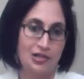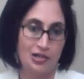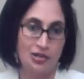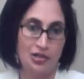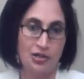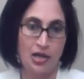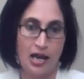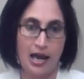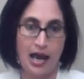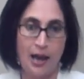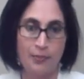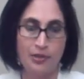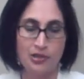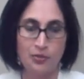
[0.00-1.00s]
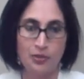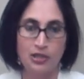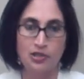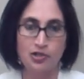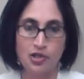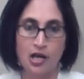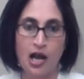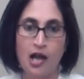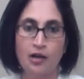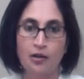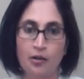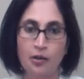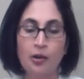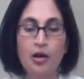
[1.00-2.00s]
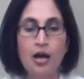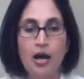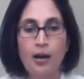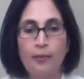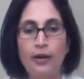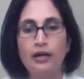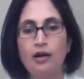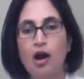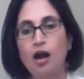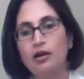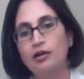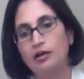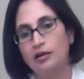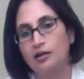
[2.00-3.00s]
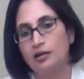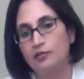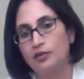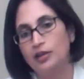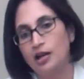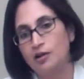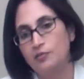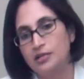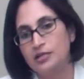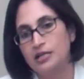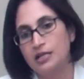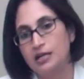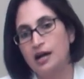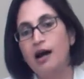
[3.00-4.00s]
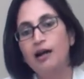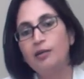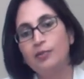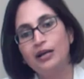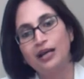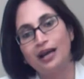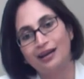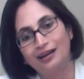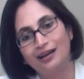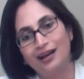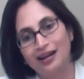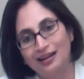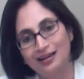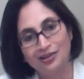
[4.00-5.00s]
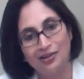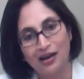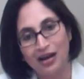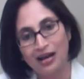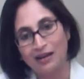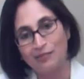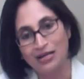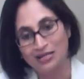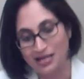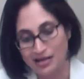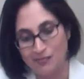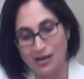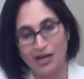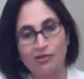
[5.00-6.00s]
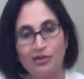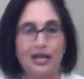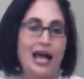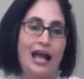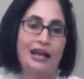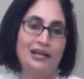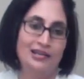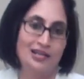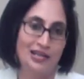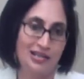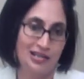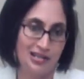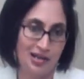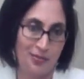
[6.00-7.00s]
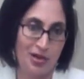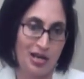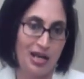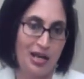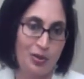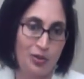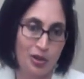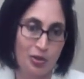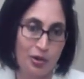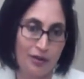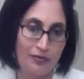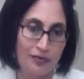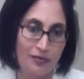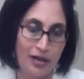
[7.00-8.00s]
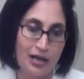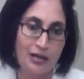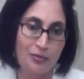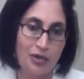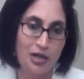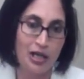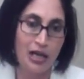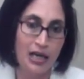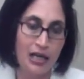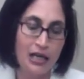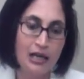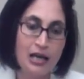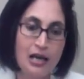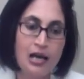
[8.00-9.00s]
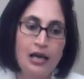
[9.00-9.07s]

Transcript: Today I happen to be in Chicago, but not without missing a heartbeat. I can maintain my whole calendar and communicate with whoever we are communicating.